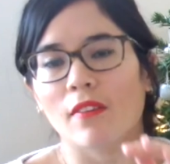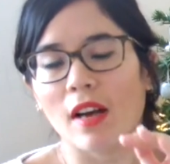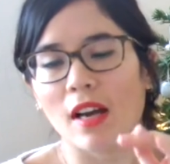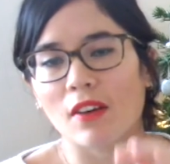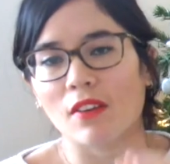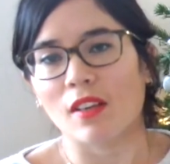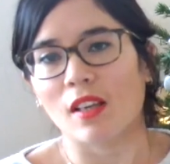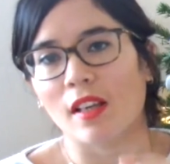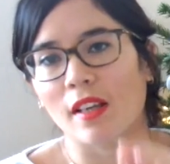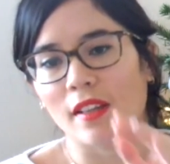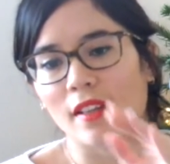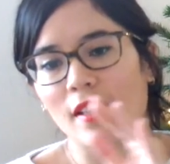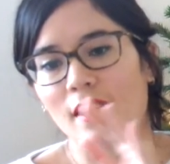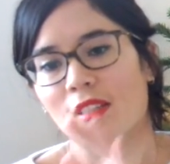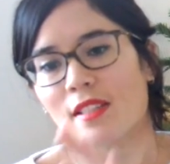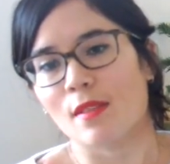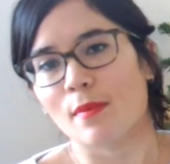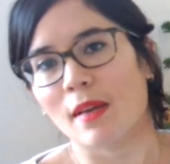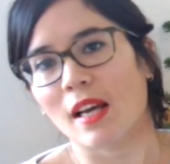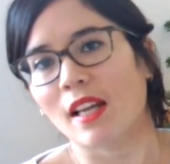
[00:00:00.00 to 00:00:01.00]
of alkali that
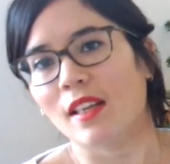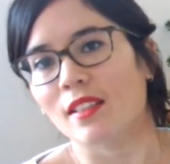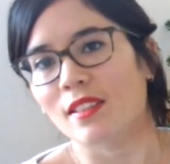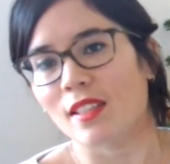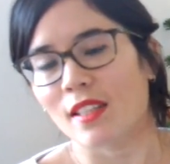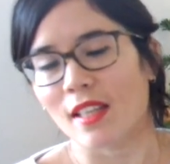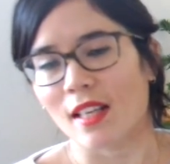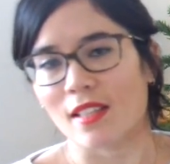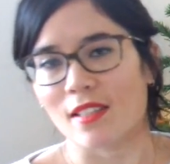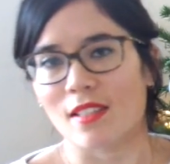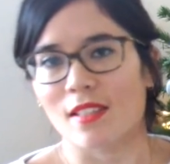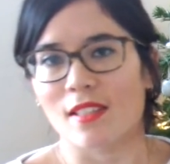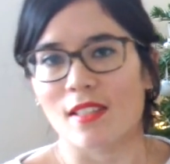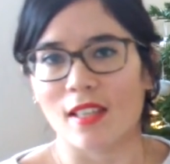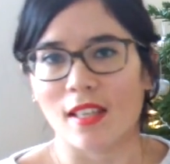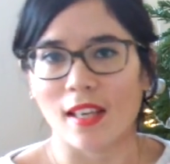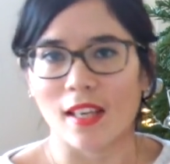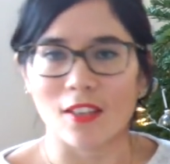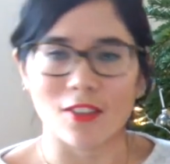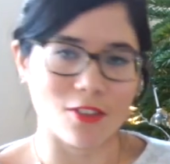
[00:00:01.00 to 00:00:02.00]
needs to be added to the acid
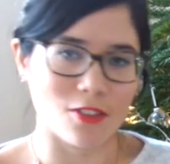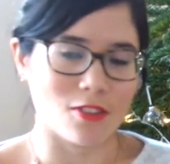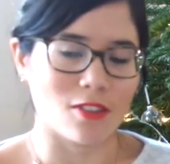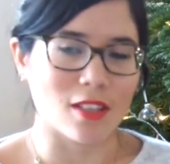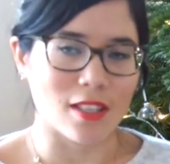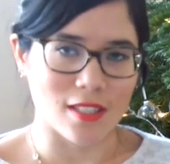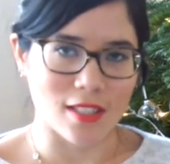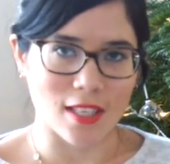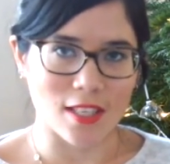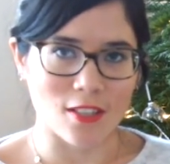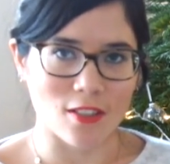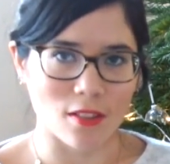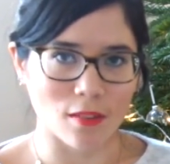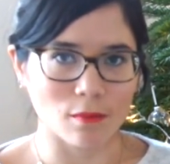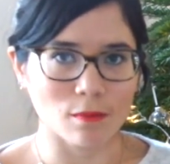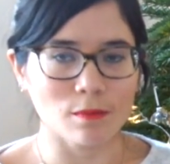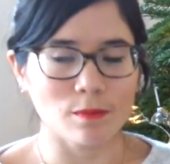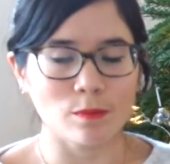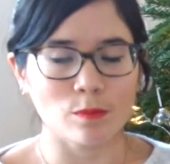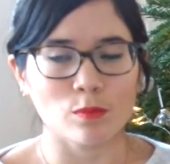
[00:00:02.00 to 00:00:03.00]
to get
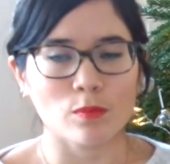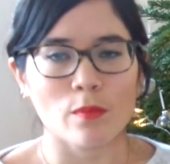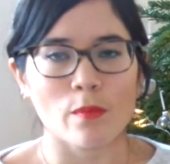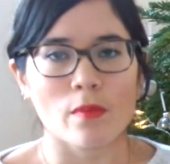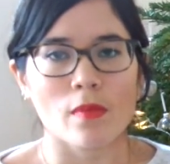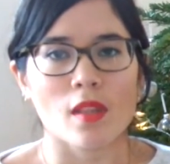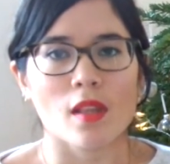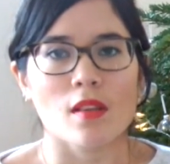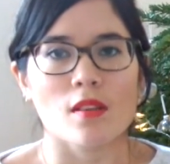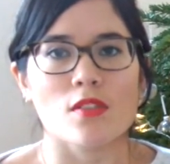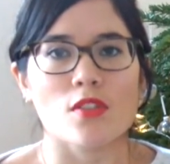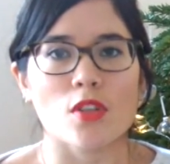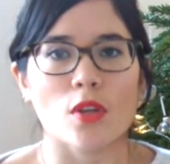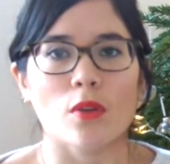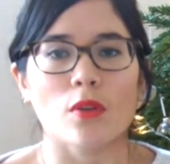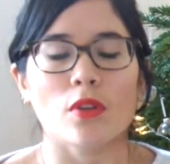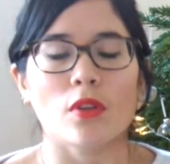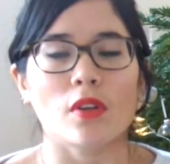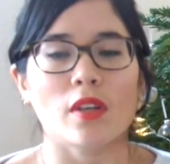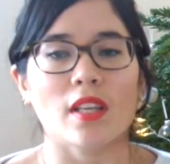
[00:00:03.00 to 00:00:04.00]
neutralization. So
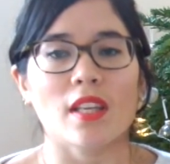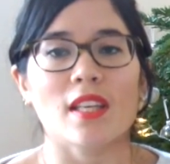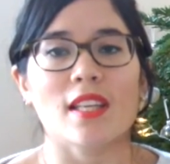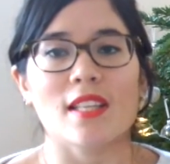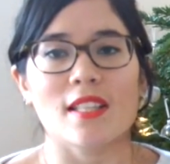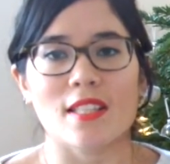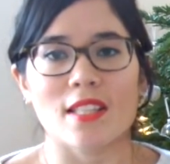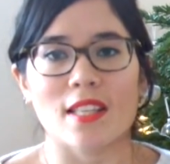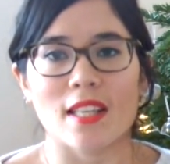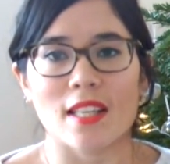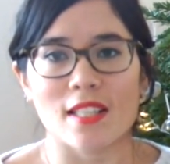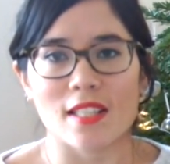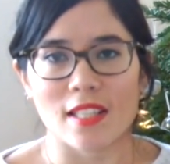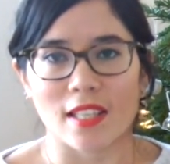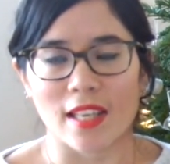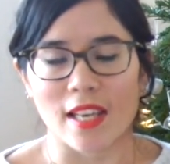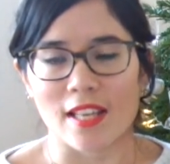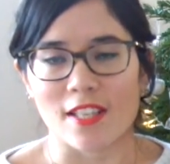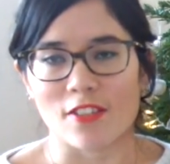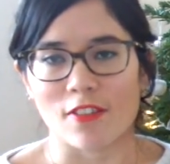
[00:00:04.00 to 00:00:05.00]
you're going to need an
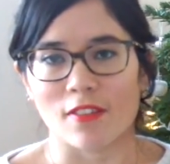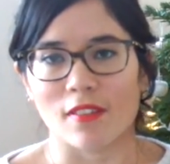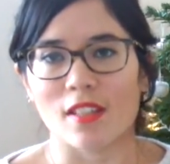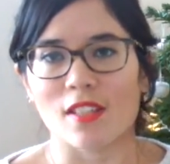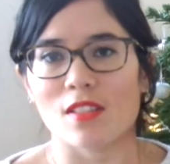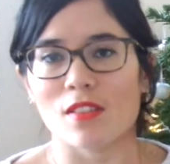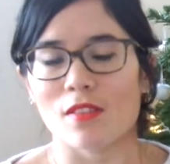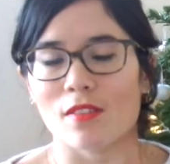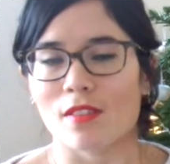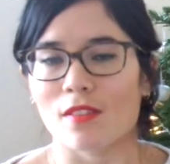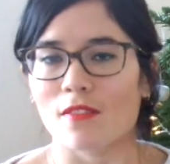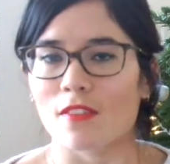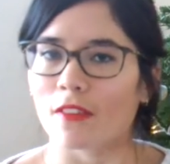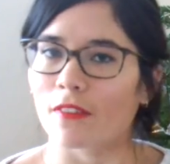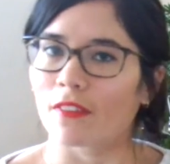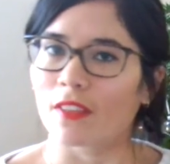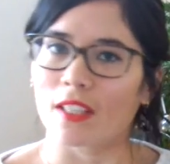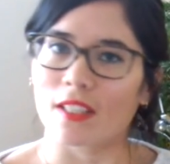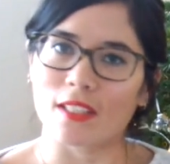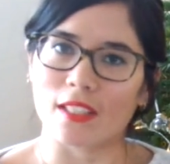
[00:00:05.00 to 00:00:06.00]
indicator, and there's lots of
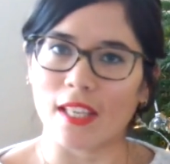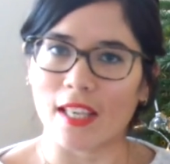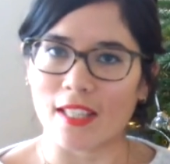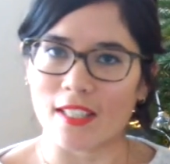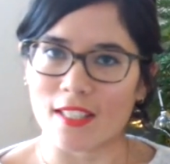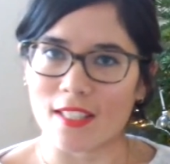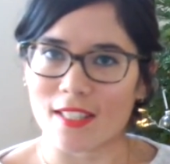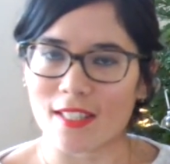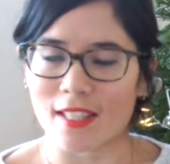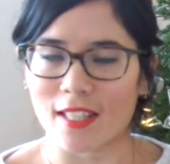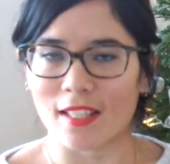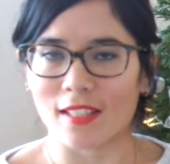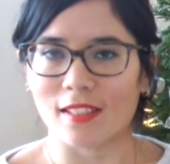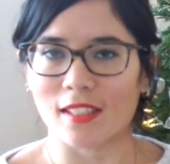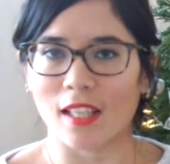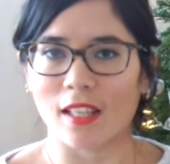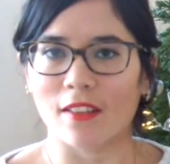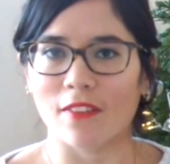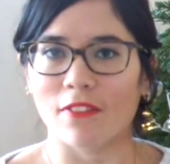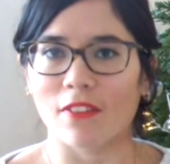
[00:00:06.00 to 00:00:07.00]
different indicators, things
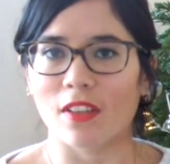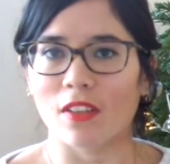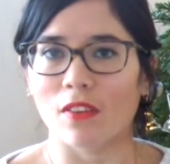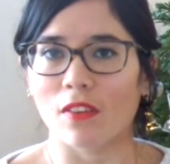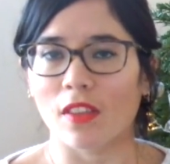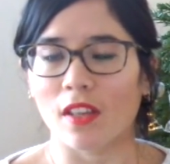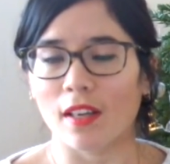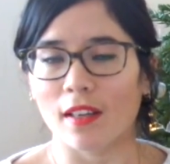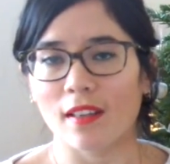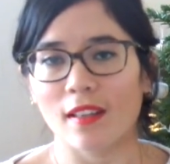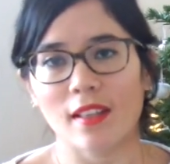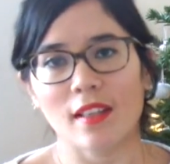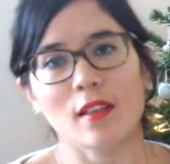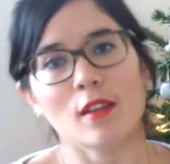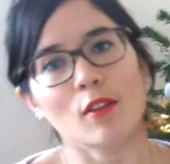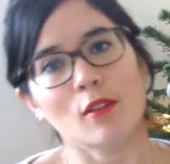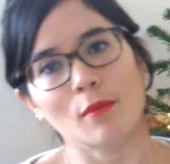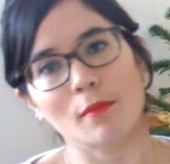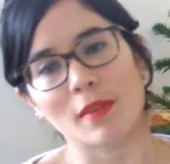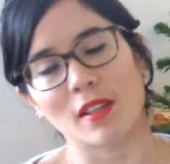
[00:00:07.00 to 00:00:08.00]
like phenolphthalein,
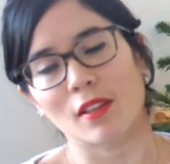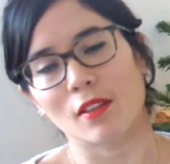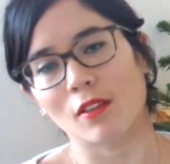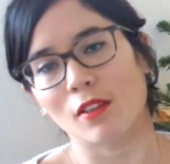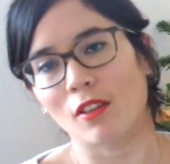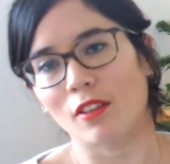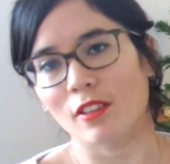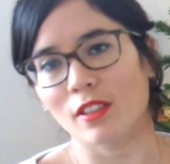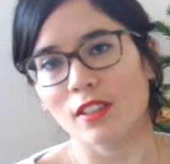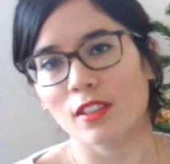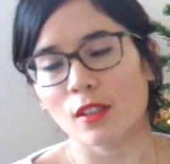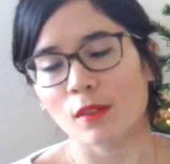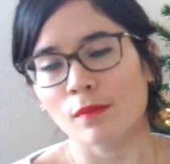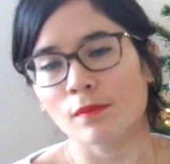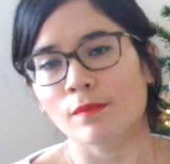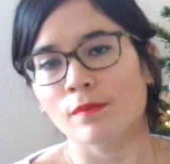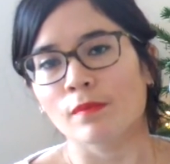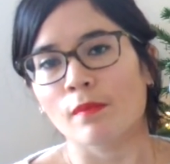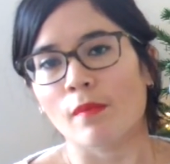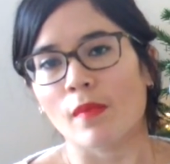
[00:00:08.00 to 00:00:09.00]
methyl orange,
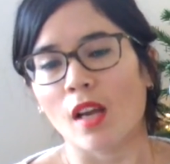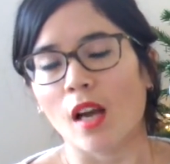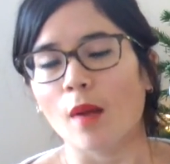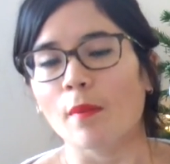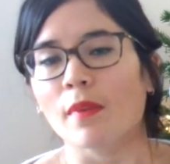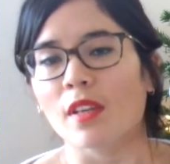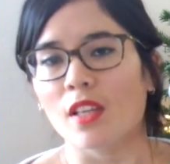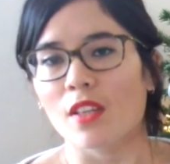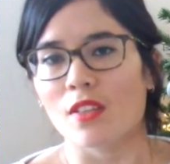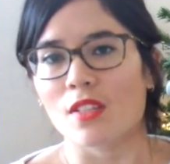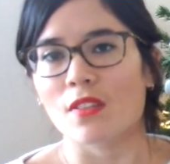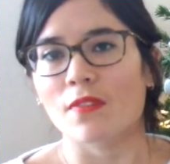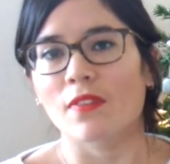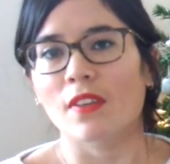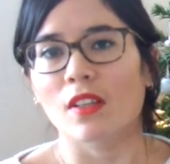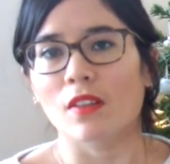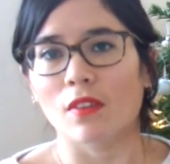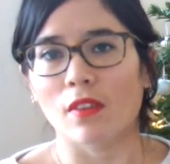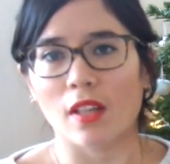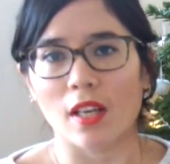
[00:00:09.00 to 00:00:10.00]
I'm going to use
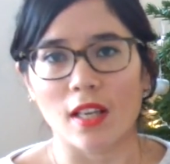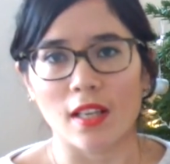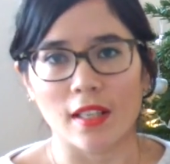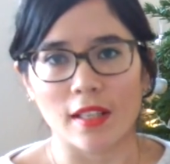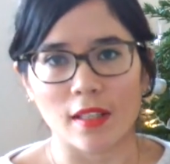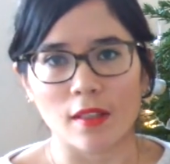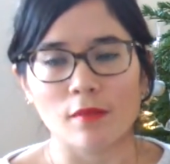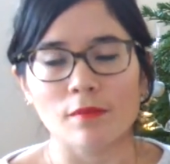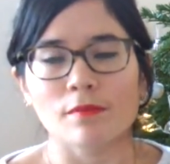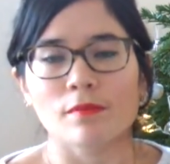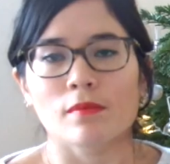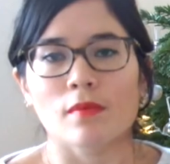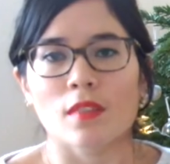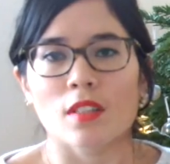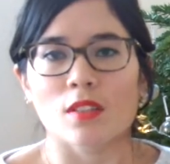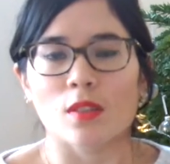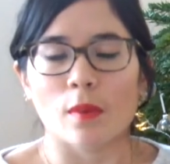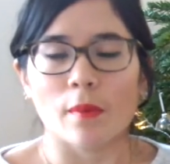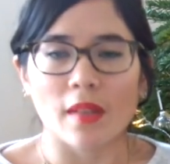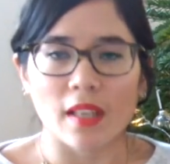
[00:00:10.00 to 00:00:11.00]
phenolphthalein.
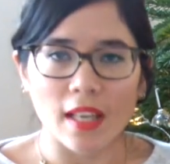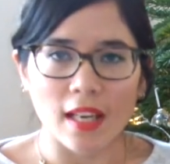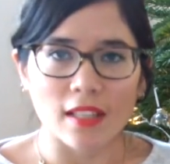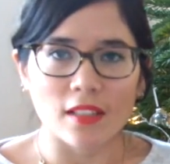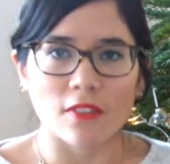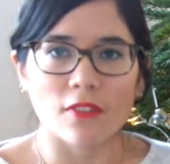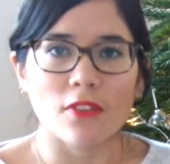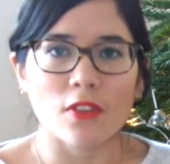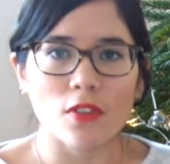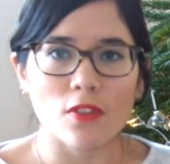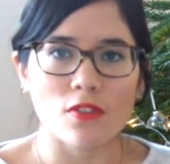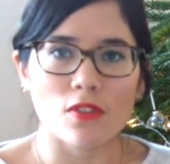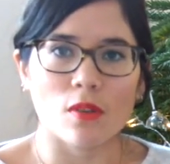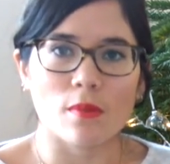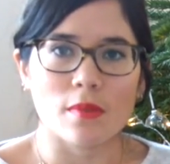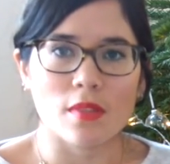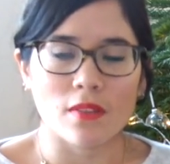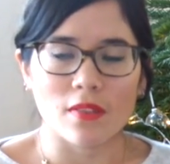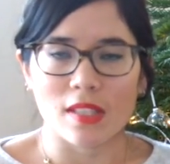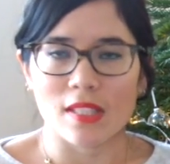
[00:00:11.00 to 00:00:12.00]
So I'm going to add a few
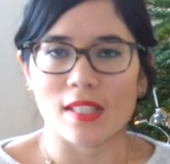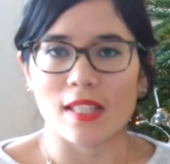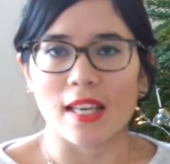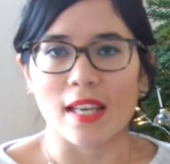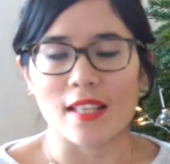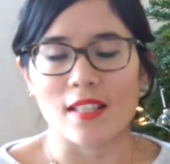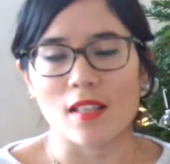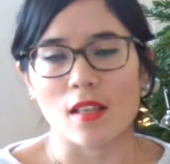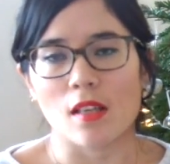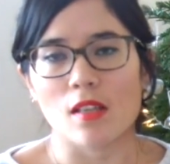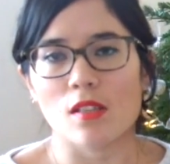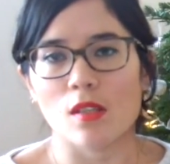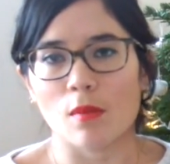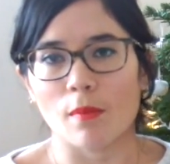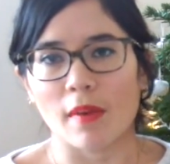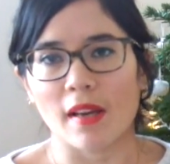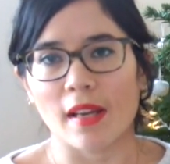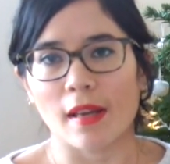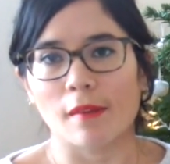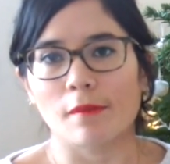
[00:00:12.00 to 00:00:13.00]
drops of indicator to
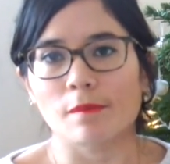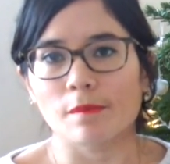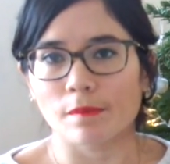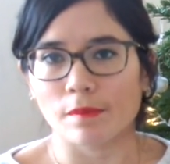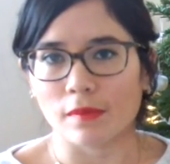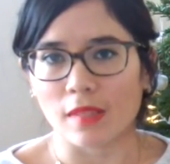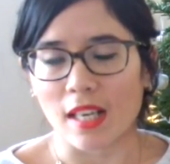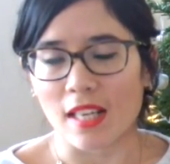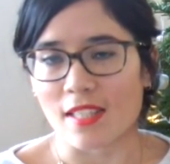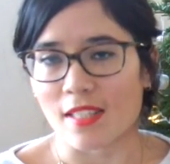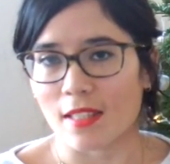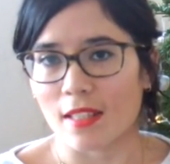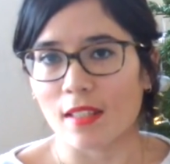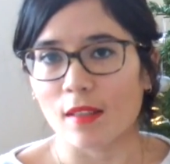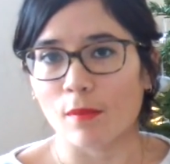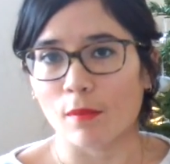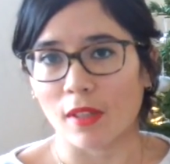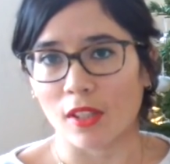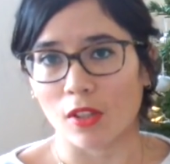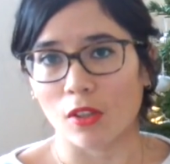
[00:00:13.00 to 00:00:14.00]
my acid
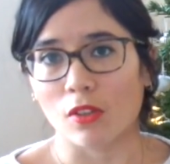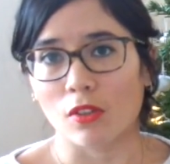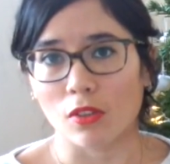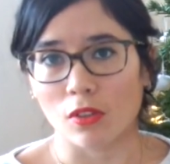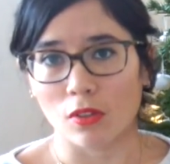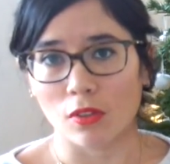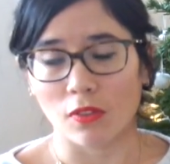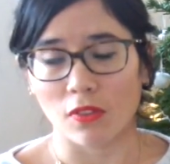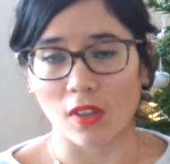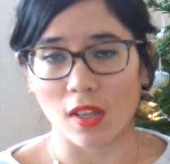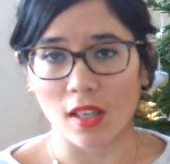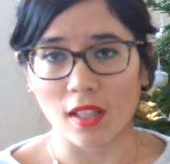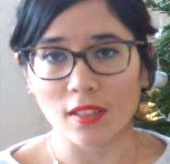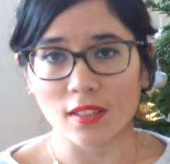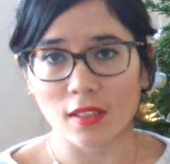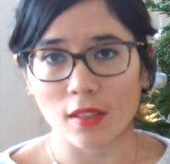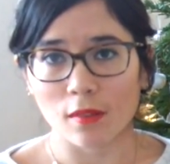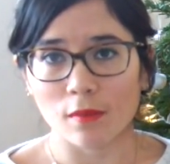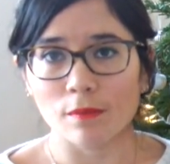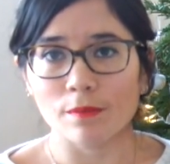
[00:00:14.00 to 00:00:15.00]
in my conical
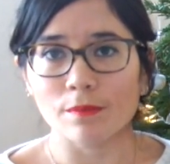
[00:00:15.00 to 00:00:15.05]
flask.